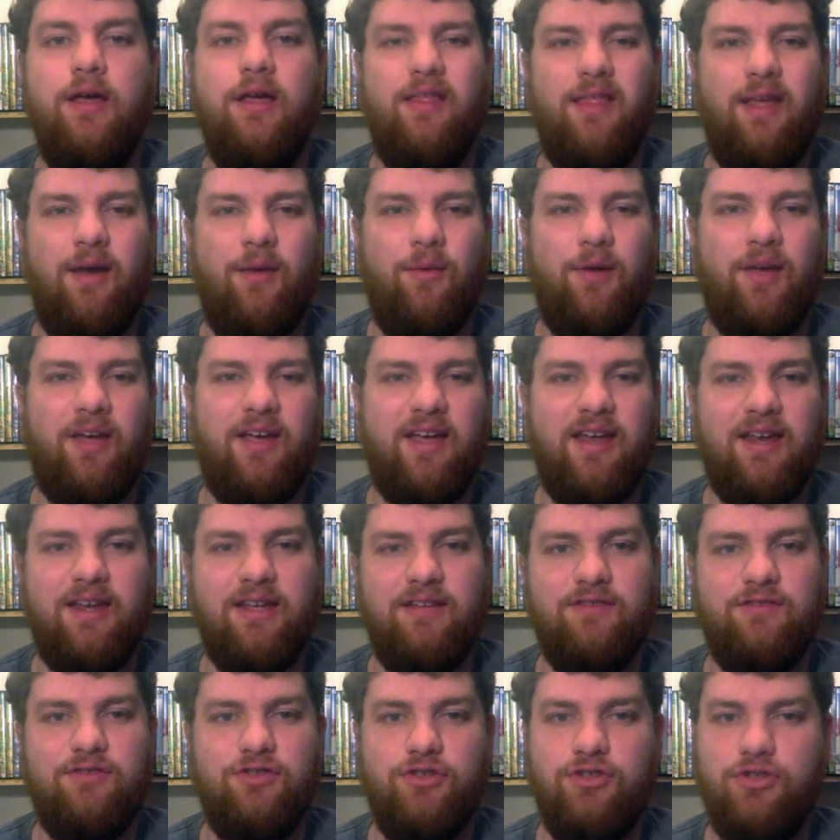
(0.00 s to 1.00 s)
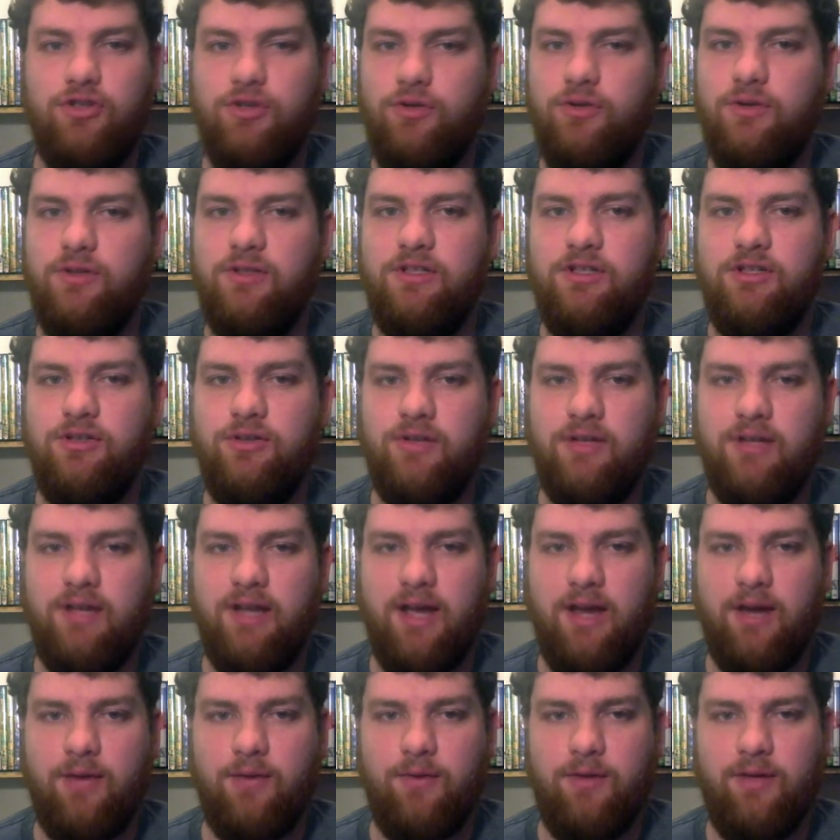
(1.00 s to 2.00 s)
That way it kind of gives you 2 that you can
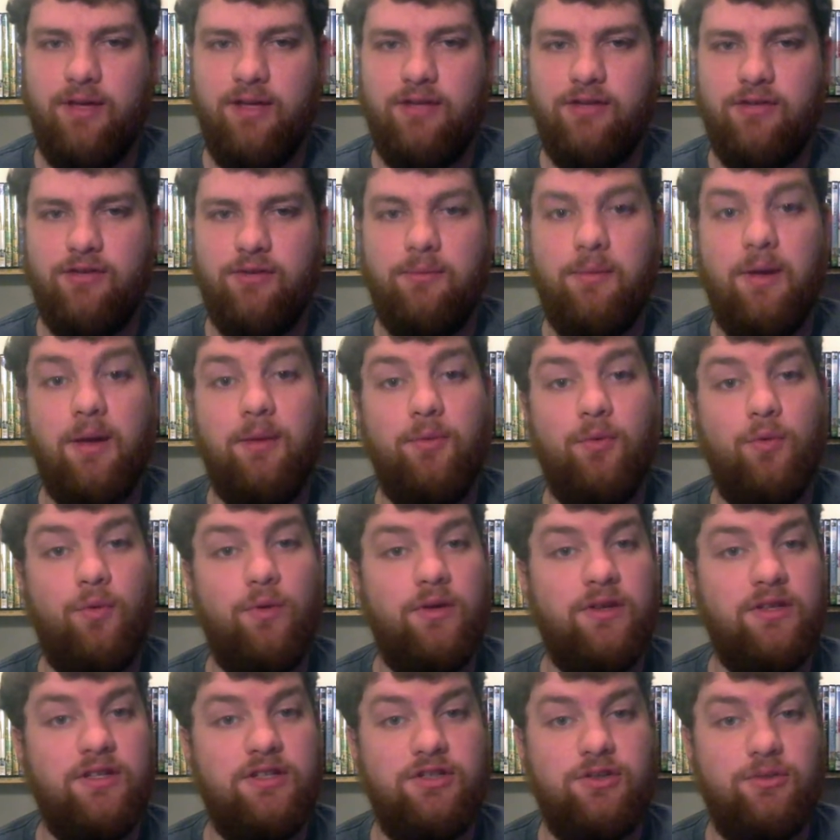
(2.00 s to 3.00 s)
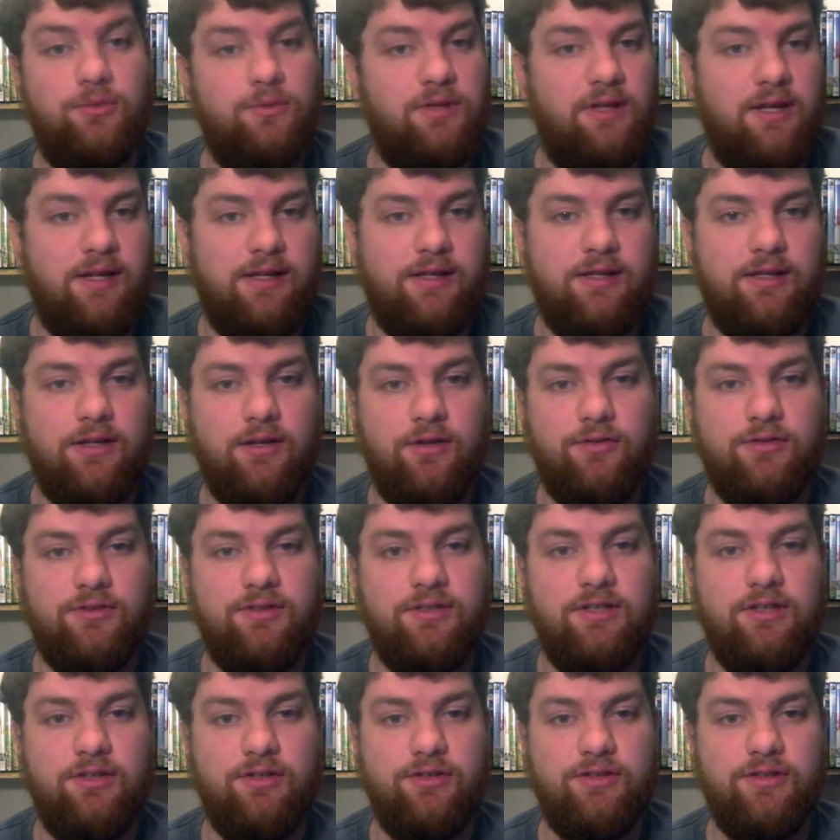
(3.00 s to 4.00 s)
kind of relate to, and maybe one that you would like to go
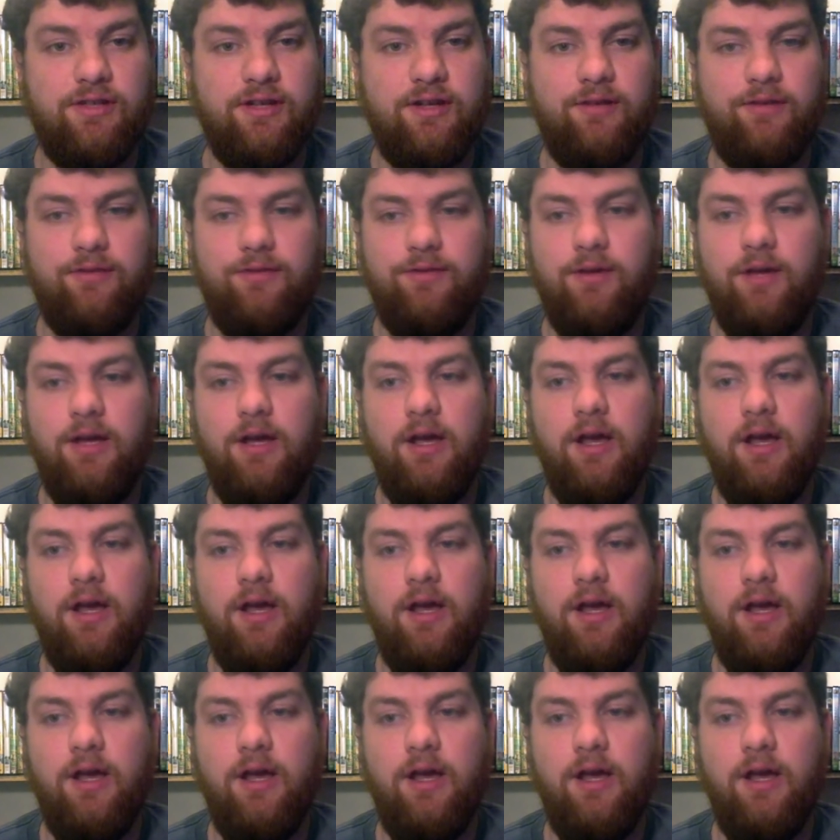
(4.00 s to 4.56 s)
see yourself.